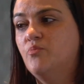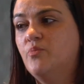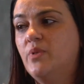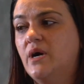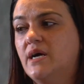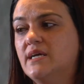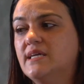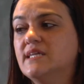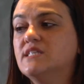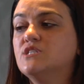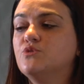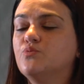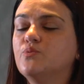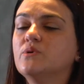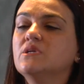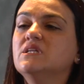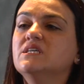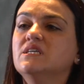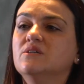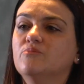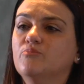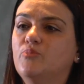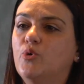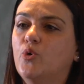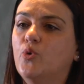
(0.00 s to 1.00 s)
but it's
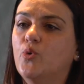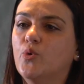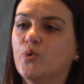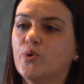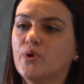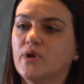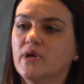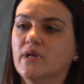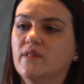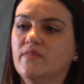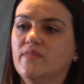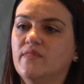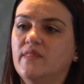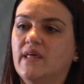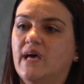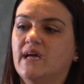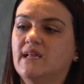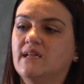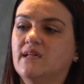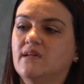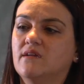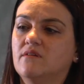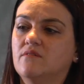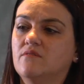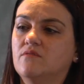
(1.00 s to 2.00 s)
really important
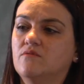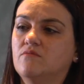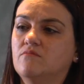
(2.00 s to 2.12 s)
that